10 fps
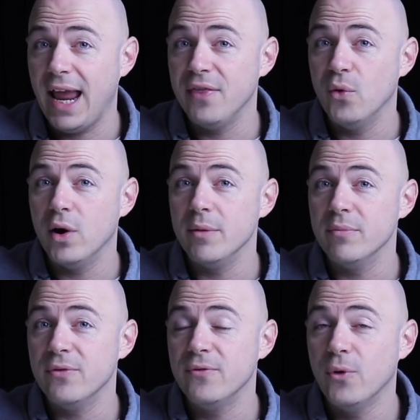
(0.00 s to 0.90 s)
and the one
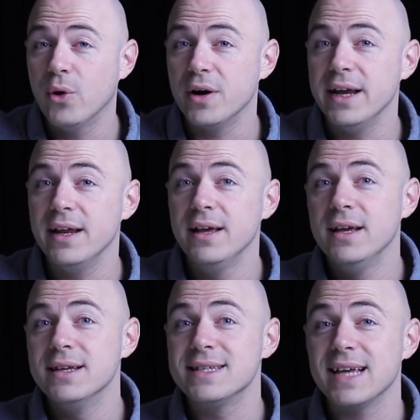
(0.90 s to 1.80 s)
before it
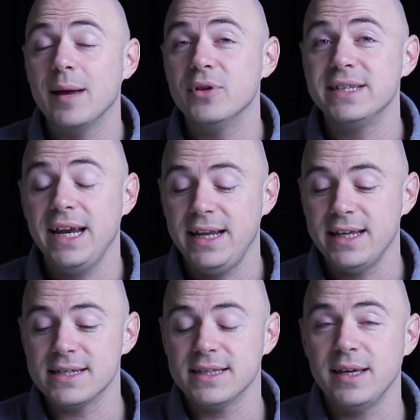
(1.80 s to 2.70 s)

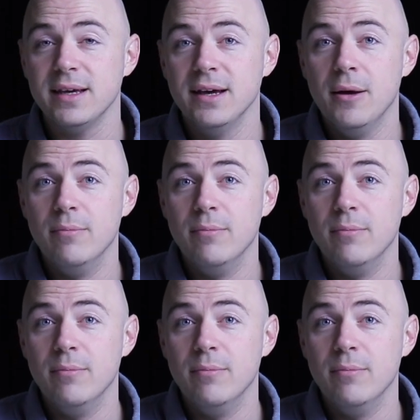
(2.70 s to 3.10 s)
simultaneously